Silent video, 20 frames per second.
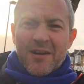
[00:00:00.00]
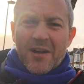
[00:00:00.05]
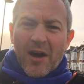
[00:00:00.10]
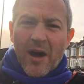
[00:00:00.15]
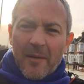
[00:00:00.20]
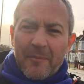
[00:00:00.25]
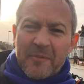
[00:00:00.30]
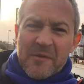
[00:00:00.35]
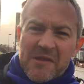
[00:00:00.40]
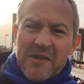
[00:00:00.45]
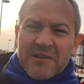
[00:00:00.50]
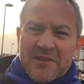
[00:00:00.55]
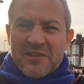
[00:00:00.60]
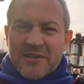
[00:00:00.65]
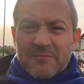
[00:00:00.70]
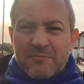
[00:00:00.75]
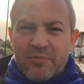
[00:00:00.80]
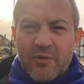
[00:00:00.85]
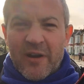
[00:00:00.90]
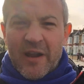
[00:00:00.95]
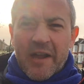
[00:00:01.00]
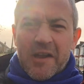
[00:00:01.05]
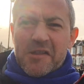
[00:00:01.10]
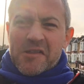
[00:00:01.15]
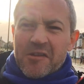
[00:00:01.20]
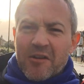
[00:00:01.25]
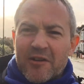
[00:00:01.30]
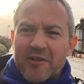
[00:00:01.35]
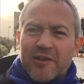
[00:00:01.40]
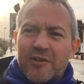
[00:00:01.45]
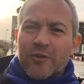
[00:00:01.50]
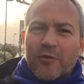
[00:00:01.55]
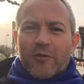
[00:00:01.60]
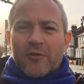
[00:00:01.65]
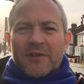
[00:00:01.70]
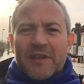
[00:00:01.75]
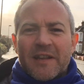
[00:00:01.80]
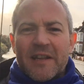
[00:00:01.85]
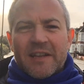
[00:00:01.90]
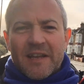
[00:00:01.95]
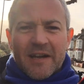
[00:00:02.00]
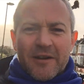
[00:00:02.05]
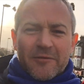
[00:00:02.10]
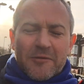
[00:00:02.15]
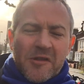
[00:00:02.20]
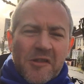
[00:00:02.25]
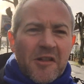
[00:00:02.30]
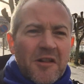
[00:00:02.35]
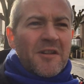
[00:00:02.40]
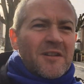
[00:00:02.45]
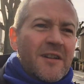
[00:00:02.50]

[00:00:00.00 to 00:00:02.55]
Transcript: Opposition press on your own kickouts.